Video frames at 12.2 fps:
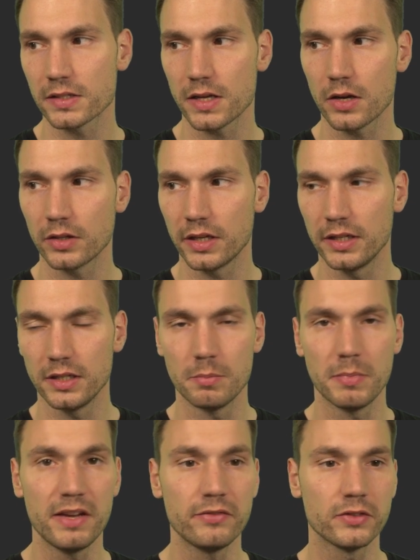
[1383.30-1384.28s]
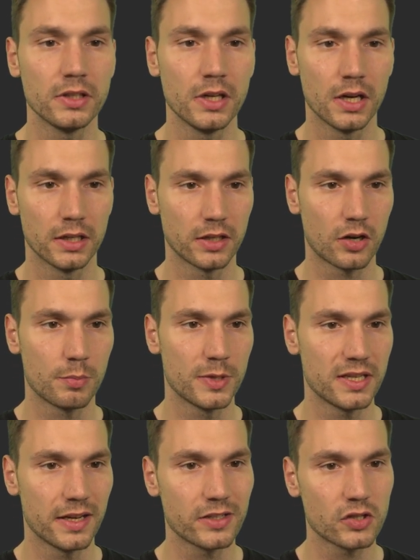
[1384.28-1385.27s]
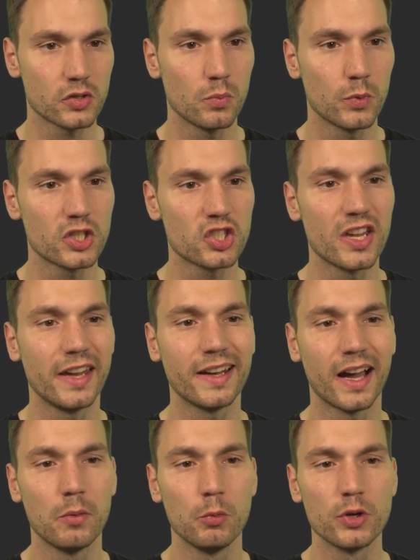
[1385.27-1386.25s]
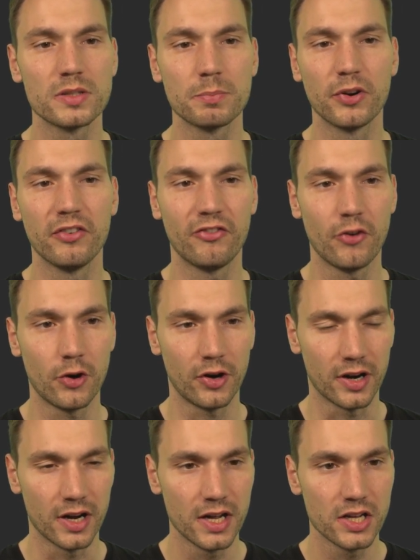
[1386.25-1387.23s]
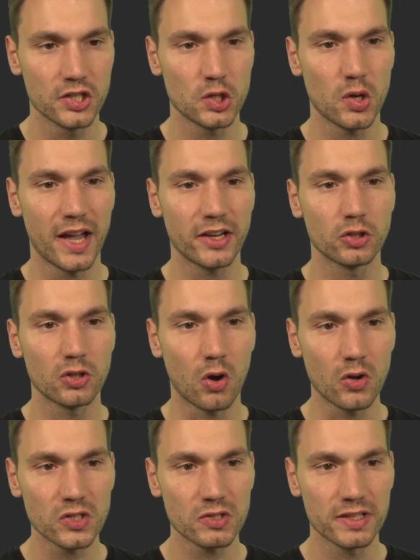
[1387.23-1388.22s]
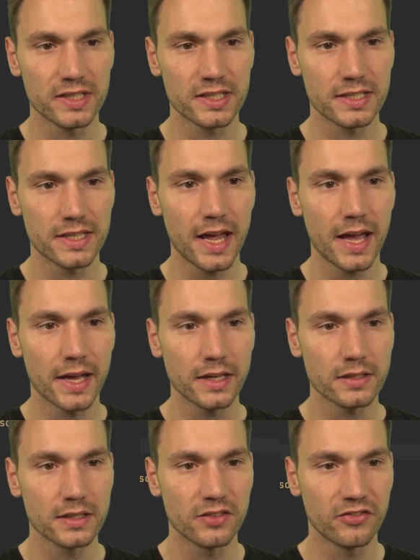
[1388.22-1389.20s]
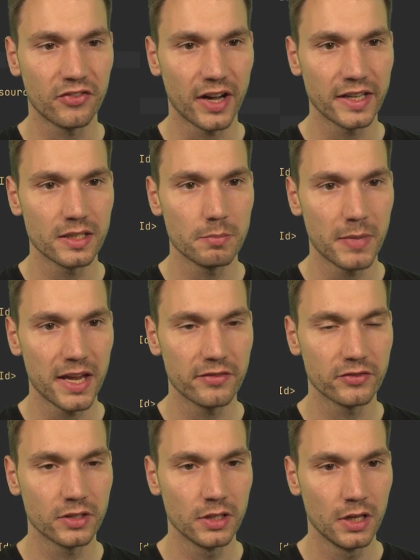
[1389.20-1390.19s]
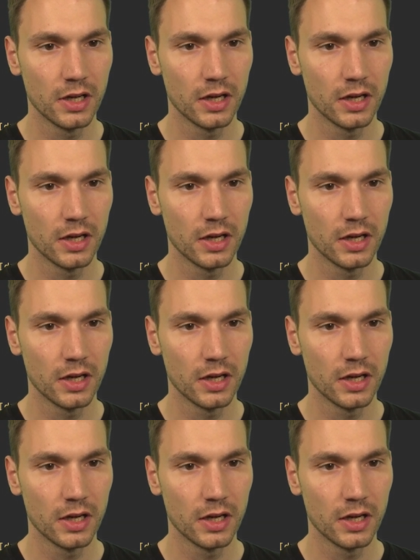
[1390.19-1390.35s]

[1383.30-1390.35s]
this out in the Maven documentation, which then I would prefer. So I could also instead define the Maven